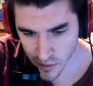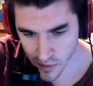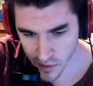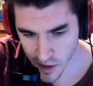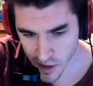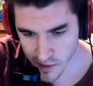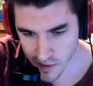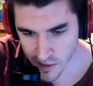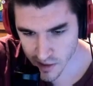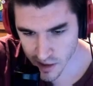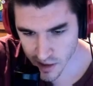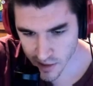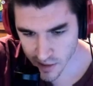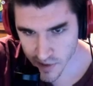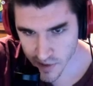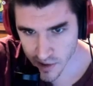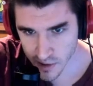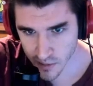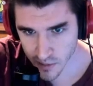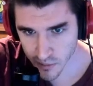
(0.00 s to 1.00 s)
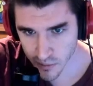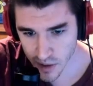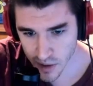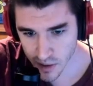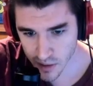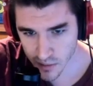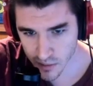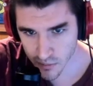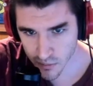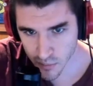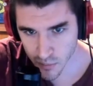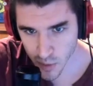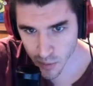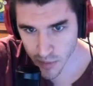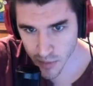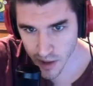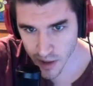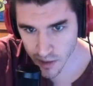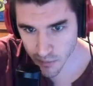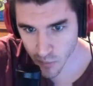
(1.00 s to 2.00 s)
Nice lifesteal minion. Peel
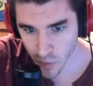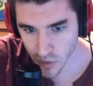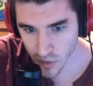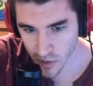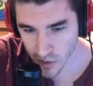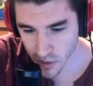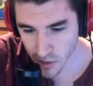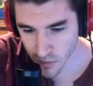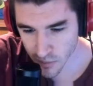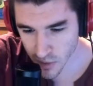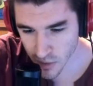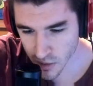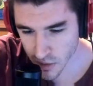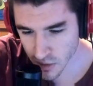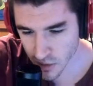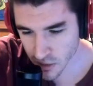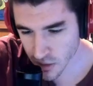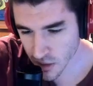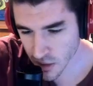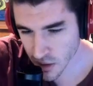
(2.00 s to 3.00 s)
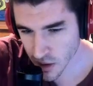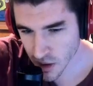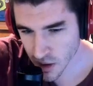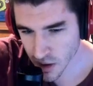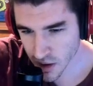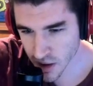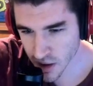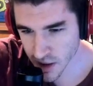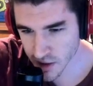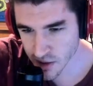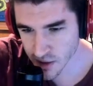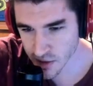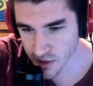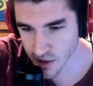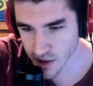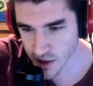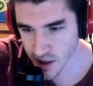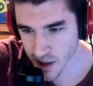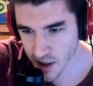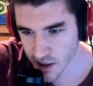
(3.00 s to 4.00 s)
back more armor. The next turn's
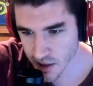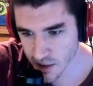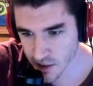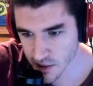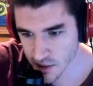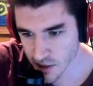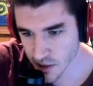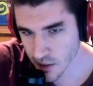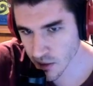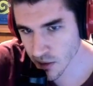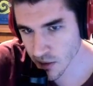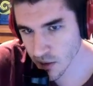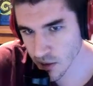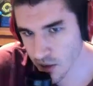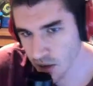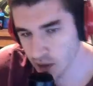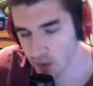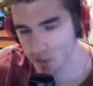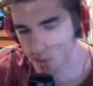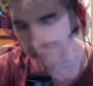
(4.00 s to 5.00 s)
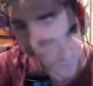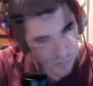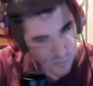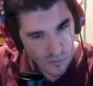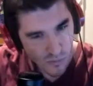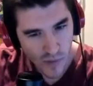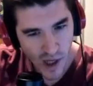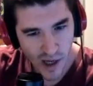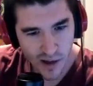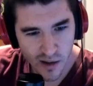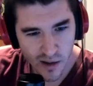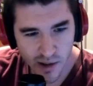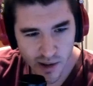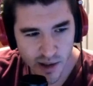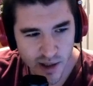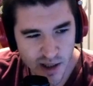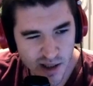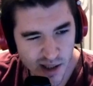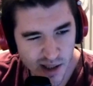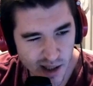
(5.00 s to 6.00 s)
just Alex lethal. Yeah, I don't know.
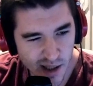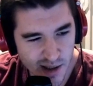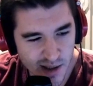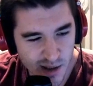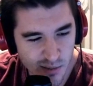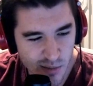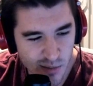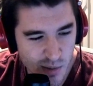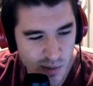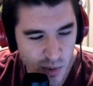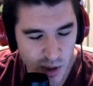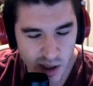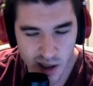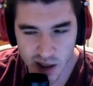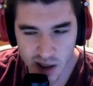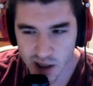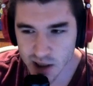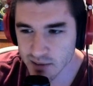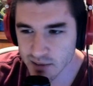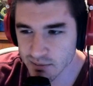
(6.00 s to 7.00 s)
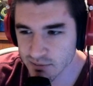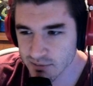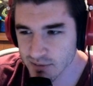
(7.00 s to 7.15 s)
This deck seems pretty good.